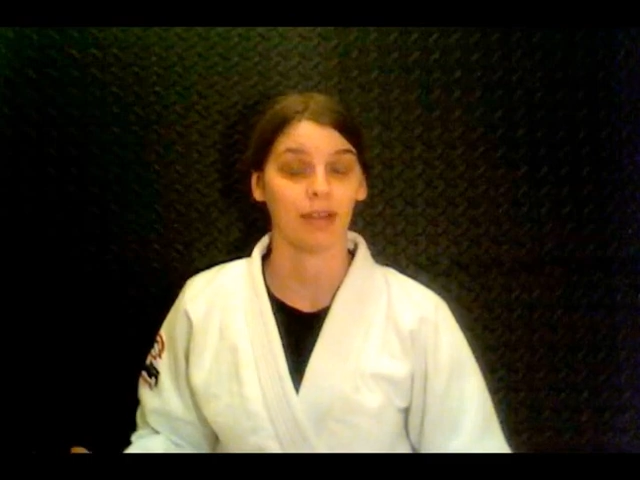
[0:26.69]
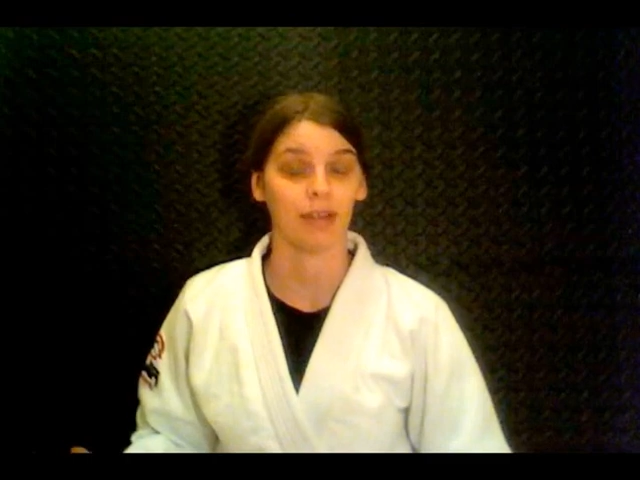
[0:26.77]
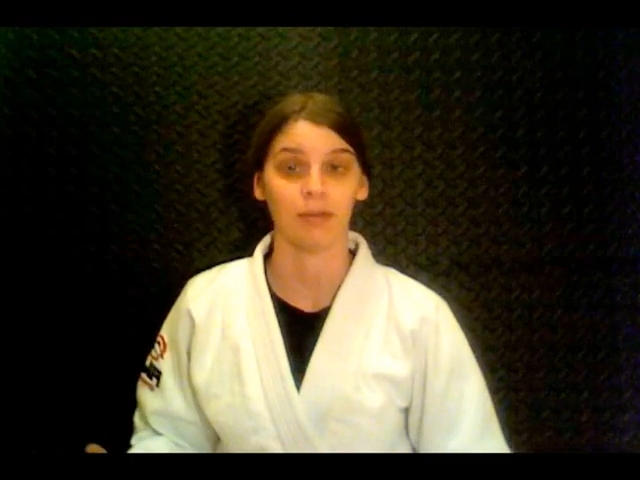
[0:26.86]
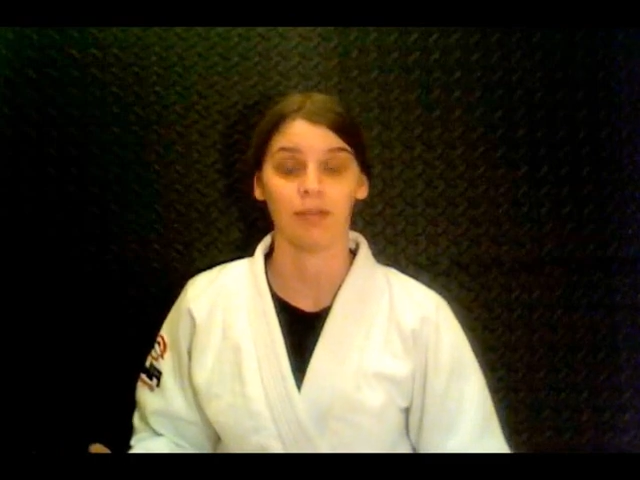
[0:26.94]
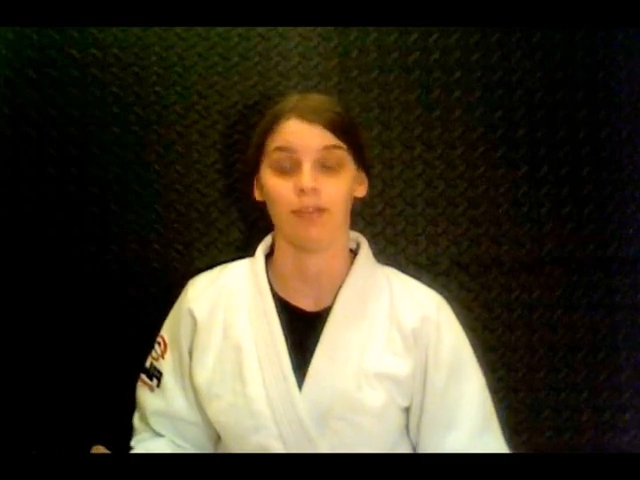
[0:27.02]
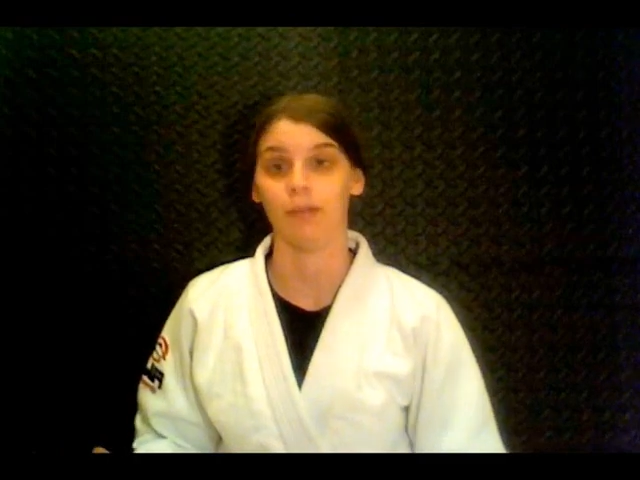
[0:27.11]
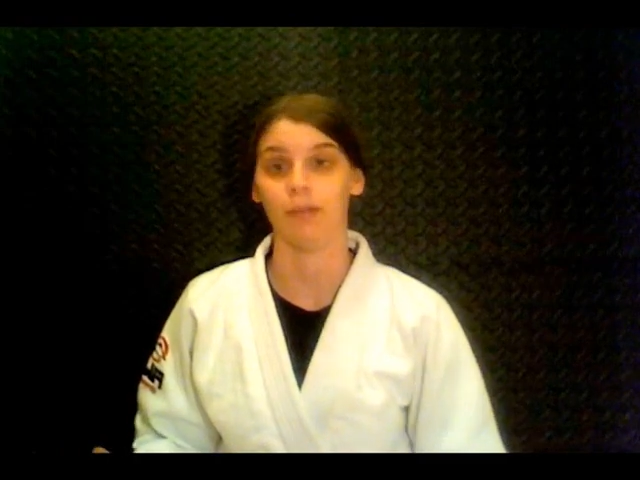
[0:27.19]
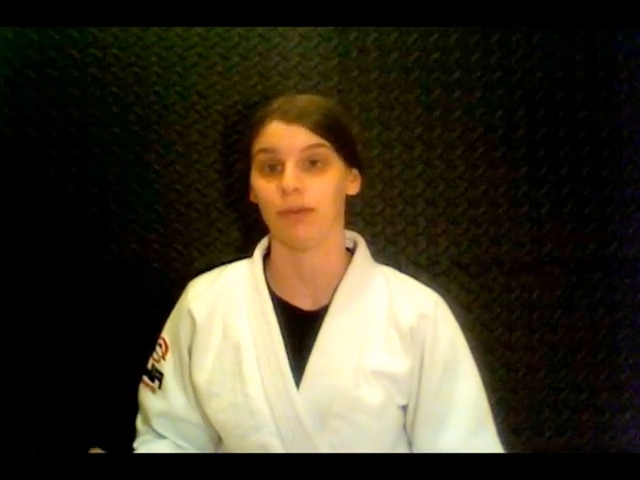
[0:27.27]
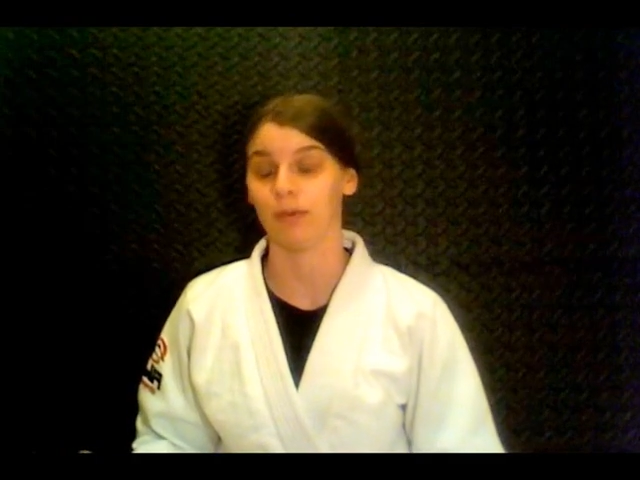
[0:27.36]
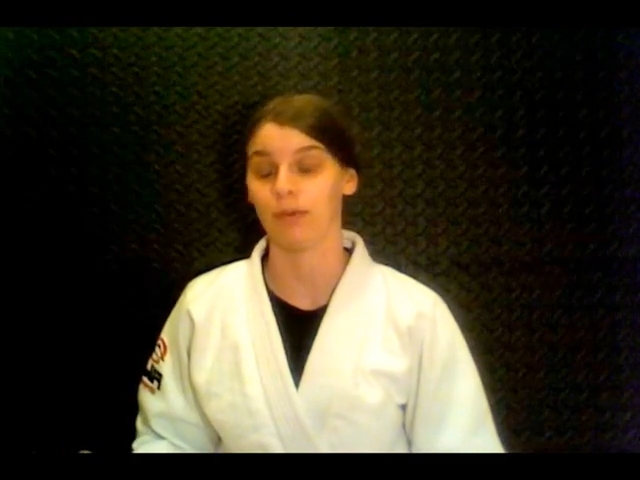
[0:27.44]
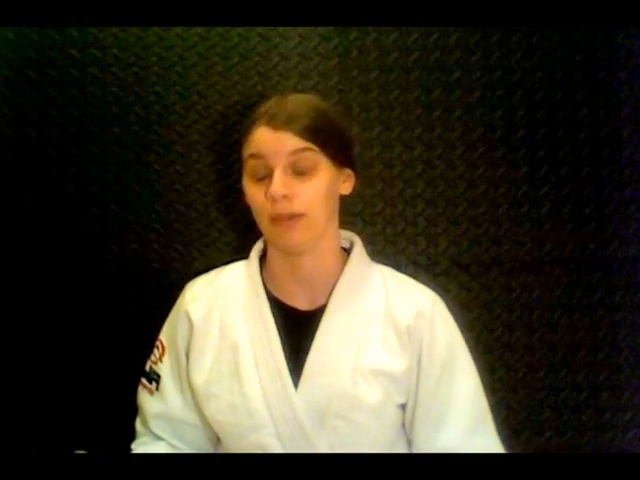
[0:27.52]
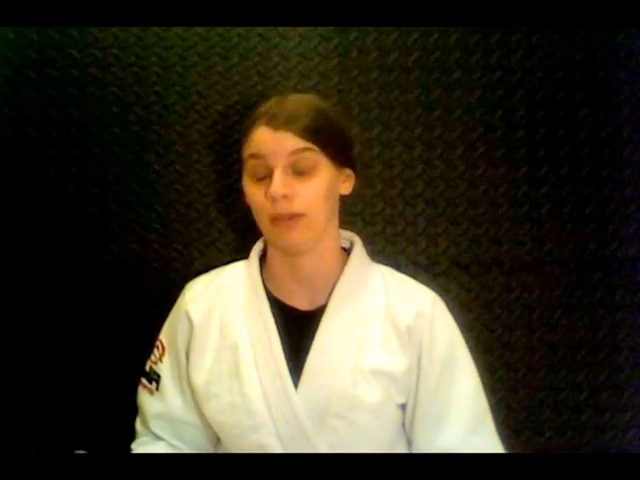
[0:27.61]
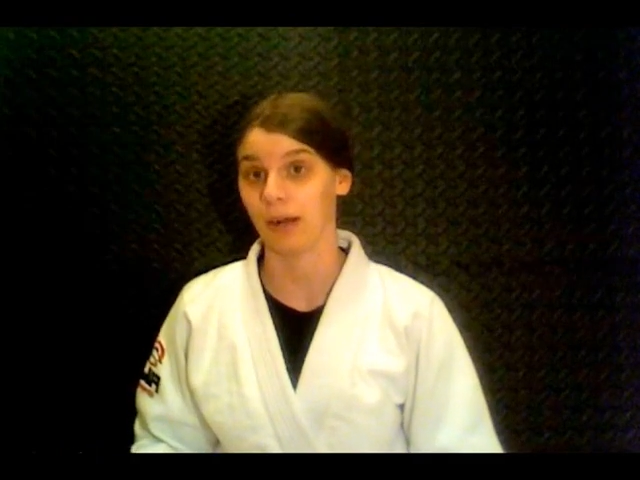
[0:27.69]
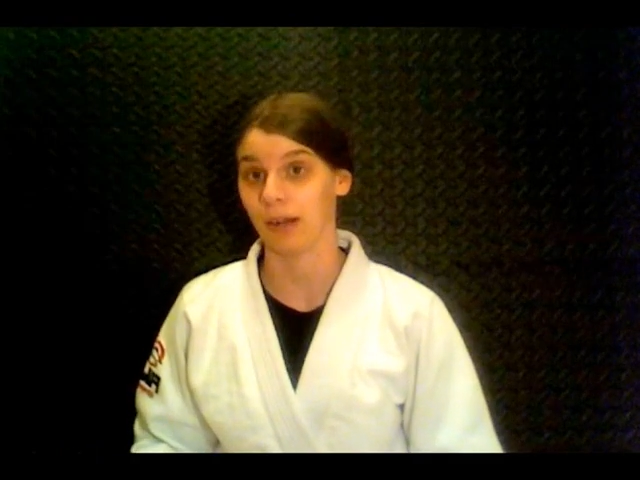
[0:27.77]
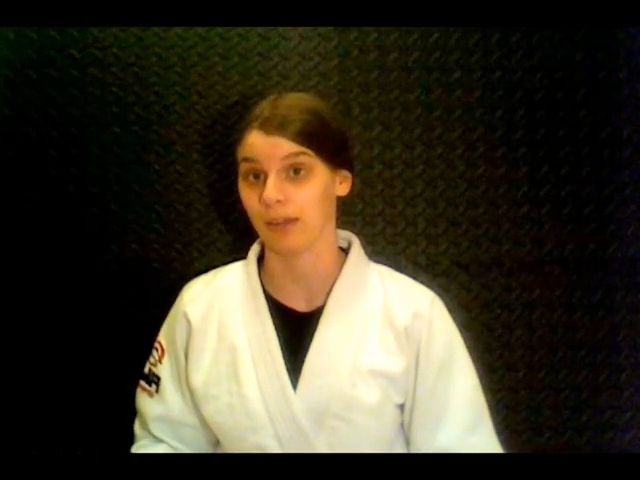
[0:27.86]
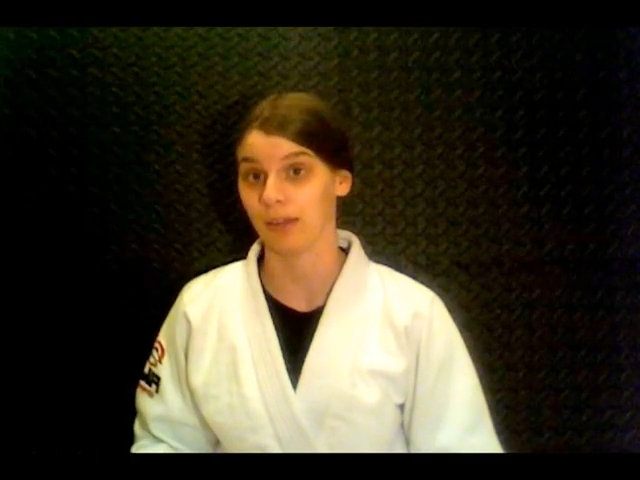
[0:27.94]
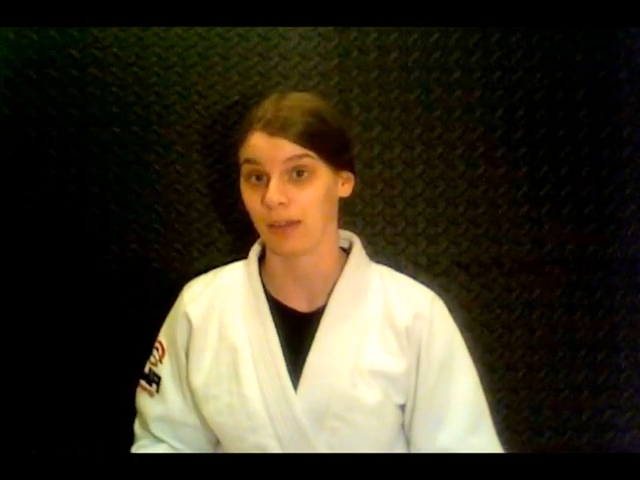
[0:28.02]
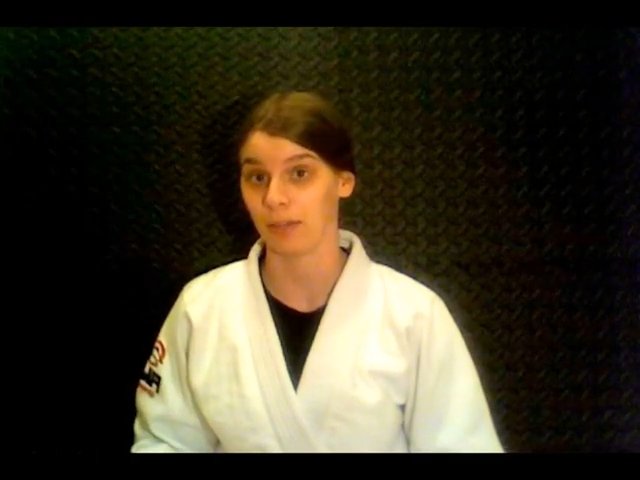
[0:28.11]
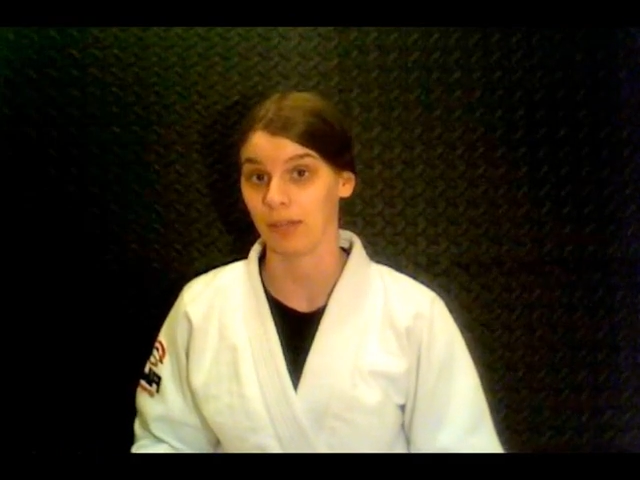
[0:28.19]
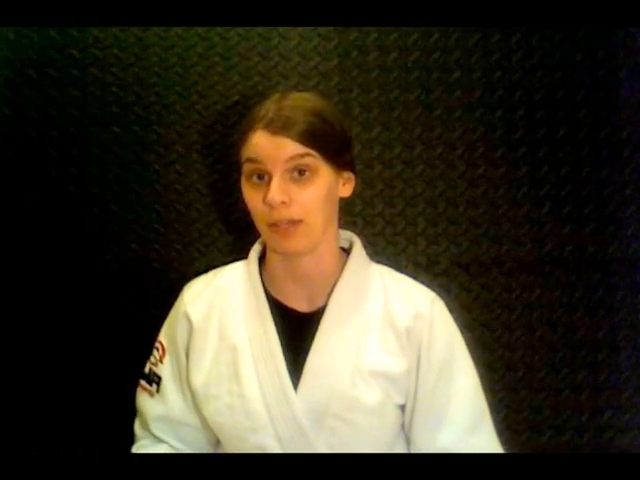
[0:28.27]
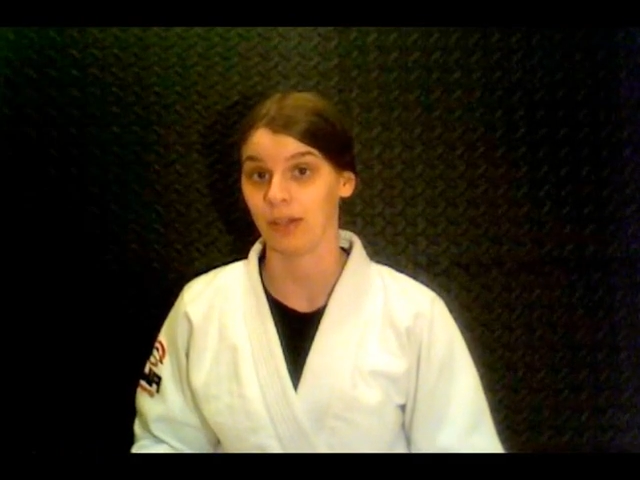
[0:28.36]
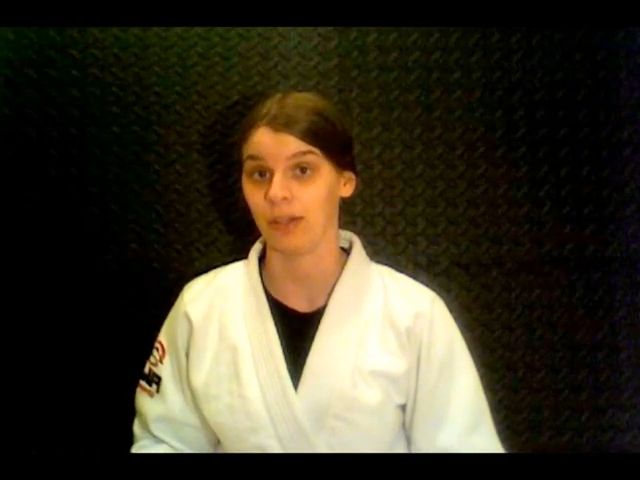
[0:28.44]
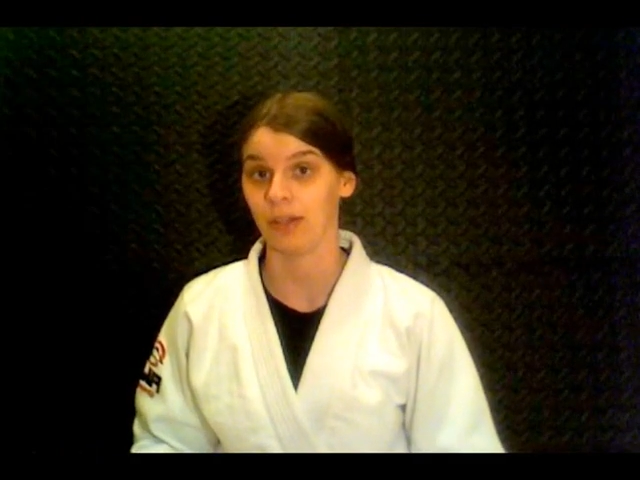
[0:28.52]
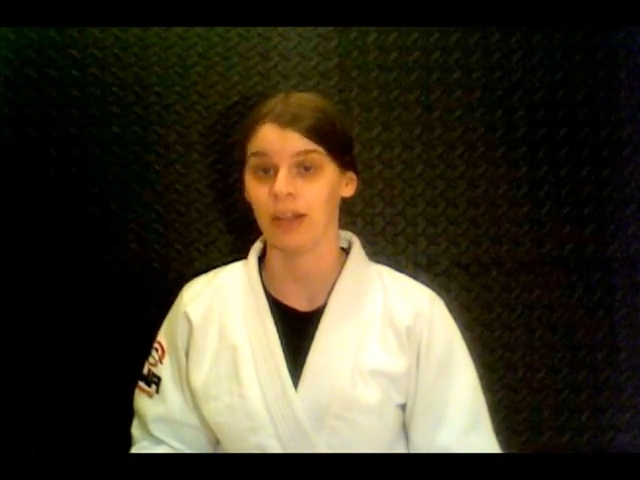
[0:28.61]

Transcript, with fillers: to film it when the box came in.